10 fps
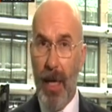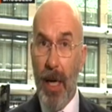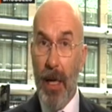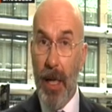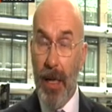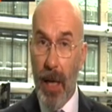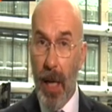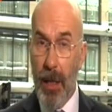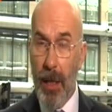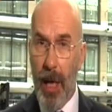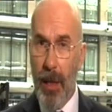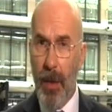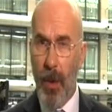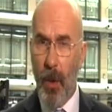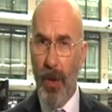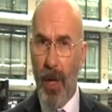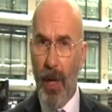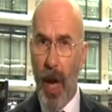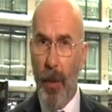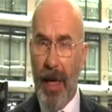discussed, and the talks are
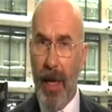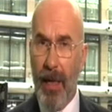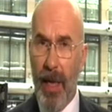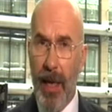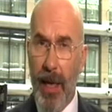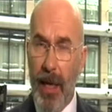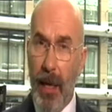now being extended.